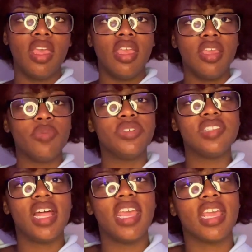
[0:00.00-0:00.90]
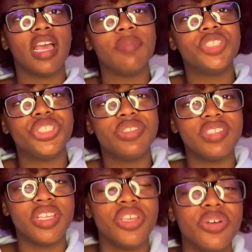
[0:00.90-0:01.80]
He was like, I'm
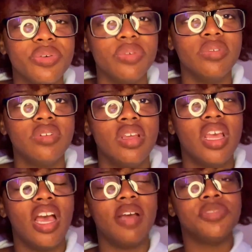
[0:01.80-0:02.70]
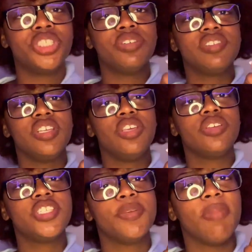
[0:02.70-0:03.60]
choosing you. I'm choosing you
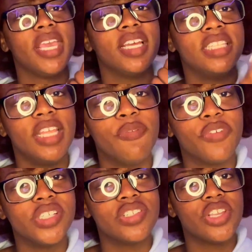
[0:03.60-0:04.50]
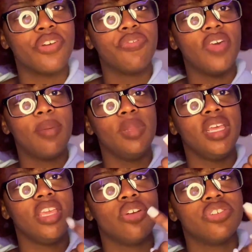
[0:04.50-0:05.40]
to make a difference in your family,
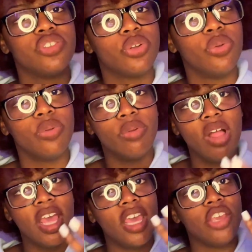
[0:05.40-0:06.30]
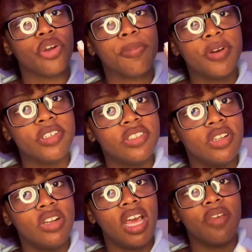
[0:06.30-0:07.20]
in your school, in your personal
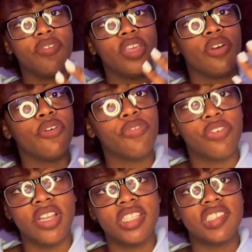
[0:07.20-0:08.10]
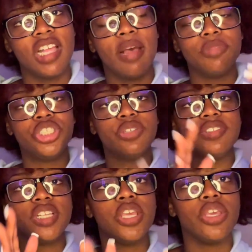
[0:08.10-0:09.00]
life, in your friends. I'm
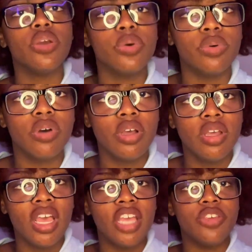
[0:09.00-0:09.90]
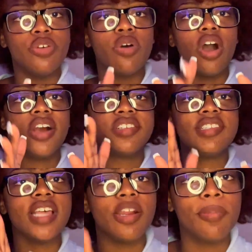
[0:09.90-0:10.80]
choosing you. You are
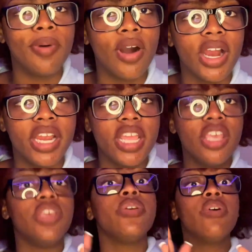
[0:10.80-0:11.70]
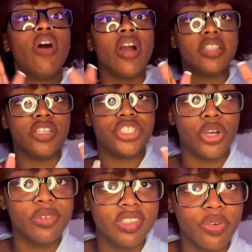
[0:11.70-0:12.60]
set apart. You are the
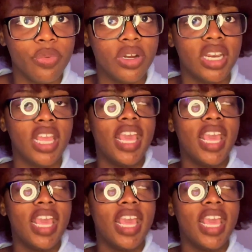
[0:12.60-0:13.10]
chosen one.